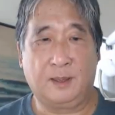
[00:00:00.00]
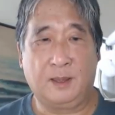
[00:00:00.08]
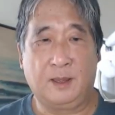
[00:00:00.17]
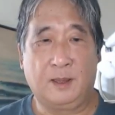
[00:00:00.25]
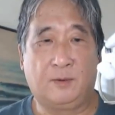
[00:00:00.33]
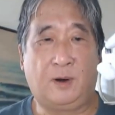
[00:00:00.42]

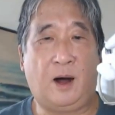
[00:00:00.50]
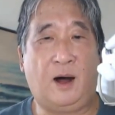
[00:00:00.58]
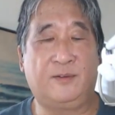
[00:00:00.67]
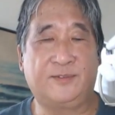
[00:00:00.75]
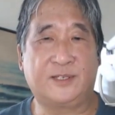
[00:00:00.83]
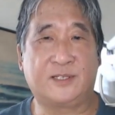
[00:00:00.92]
Well,
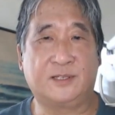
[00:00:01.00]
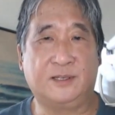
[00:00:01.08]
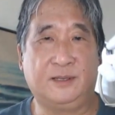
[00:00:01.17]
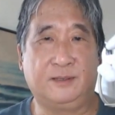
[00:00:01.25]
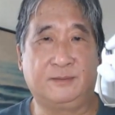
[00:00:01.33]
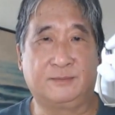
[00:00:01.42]
obviously,
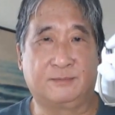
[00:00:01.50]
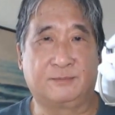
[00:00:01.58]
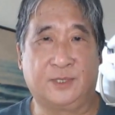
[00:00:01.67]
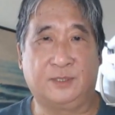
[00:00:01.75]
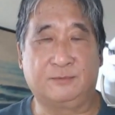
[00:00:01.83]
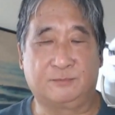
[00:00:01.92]

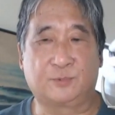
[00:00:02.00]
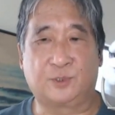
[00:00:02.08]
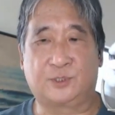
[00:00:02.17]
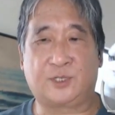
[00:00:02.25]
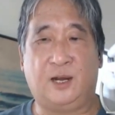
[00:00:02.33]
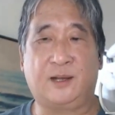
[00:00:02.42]
we we're
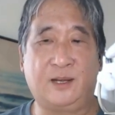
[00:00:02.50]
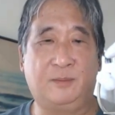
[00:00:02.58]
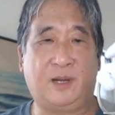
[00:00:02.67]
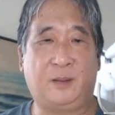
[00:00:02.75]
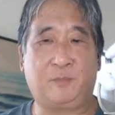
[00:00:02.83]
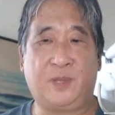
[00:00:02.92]
talking
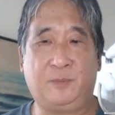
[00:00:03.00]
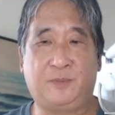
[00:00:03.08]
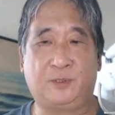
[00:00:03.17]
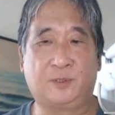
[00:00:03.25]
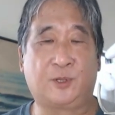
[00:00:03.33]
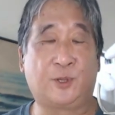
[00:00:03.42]
about people
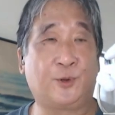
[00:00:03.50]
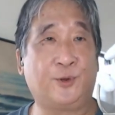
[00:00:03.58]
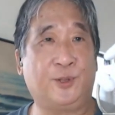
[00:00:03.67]
learning